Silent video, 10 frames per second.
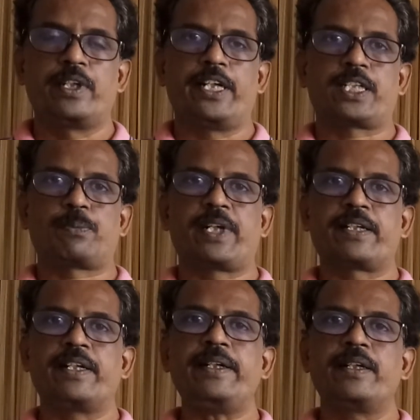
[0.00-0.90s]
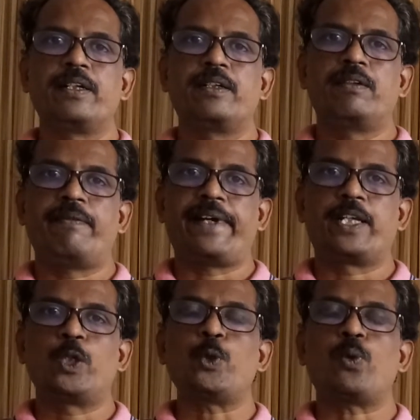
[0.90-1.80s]
Expected
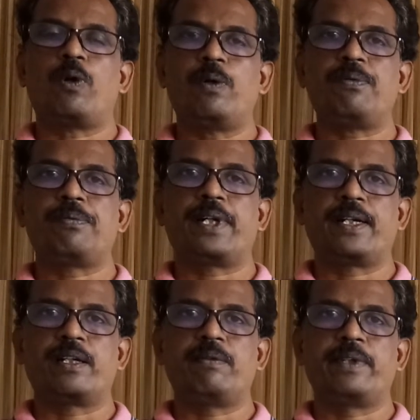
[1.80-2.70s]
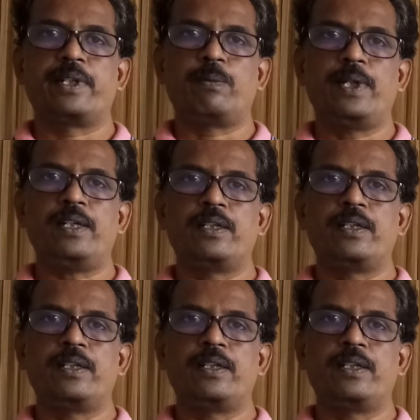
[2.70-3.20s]
value of random variable